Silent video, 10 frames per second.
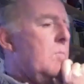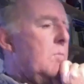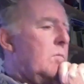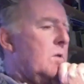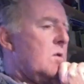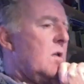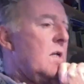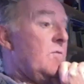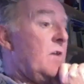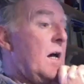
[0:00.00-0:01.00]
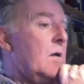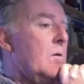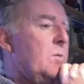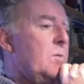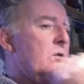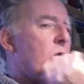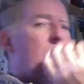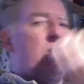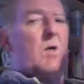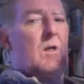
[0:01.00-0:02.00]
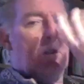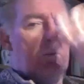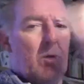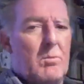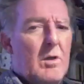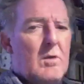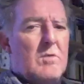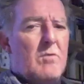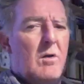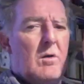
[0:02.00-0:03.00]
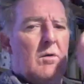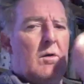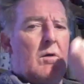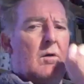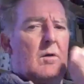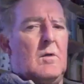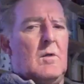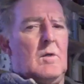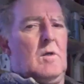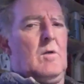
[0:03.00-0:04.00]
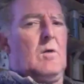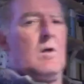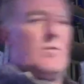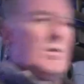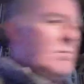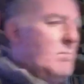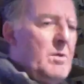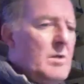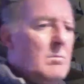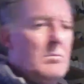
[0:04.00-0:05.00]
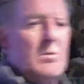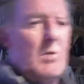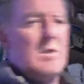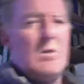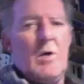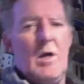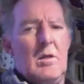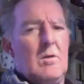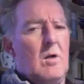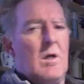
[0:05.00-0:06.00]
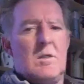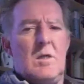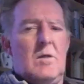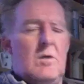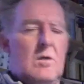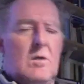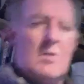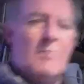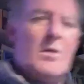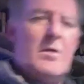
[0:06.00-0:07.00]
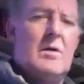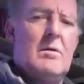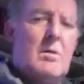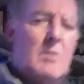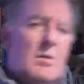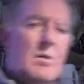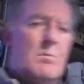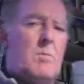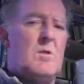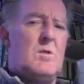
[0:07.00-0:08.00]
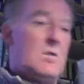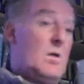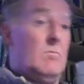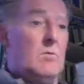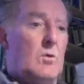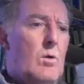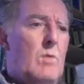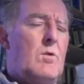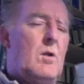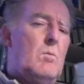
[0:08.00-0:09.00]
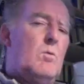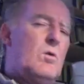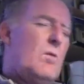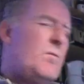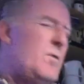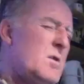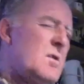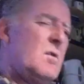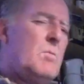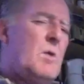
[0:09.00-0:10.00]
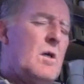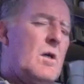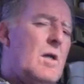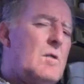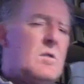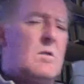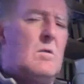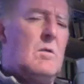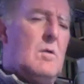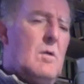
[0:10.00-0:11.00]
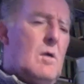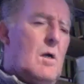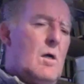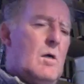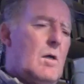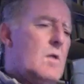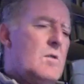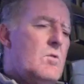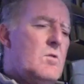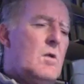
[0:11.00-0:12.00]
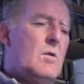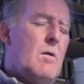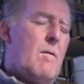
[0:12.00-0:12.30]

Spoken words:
there's less of a hang-up in Scottish minds about playing Australia, that, you know, given that they've beaten twice away in the last 10 years and stuff like that, that maybe it's just going with a little more confidence than you might against New Zealand?